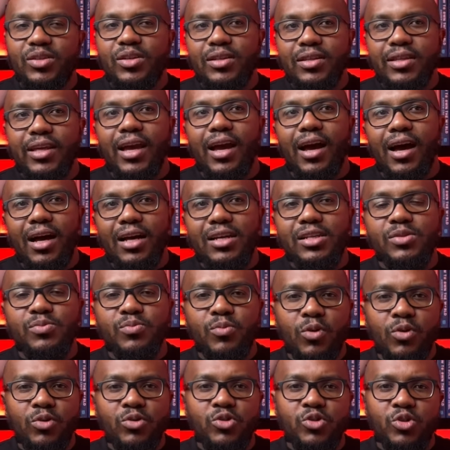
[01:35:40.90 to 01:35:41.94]
they are
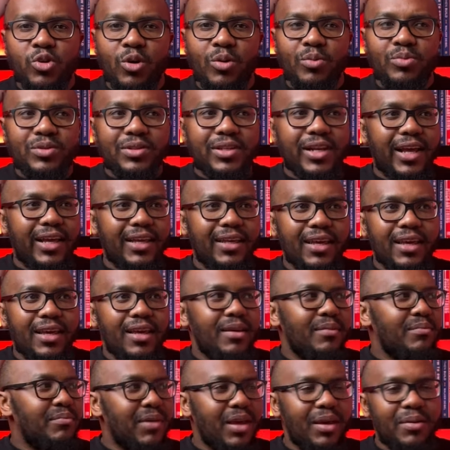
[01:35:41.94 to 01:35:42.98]
small jobs. Like
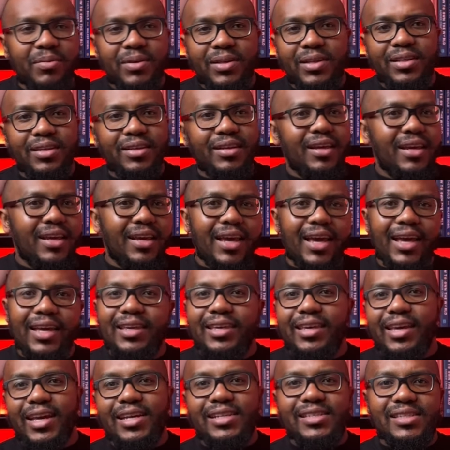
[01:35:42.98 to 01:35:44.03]
maybe a
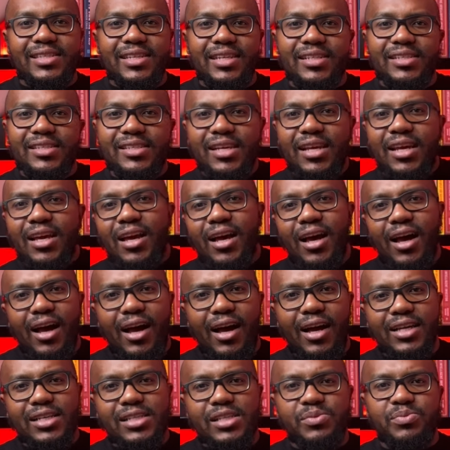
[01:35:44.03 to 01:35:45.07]
guest is
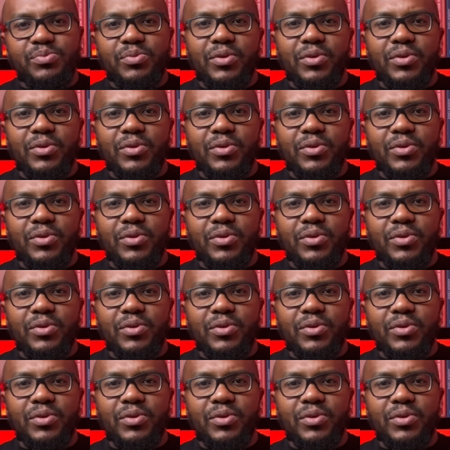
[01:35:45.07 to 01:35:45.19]
there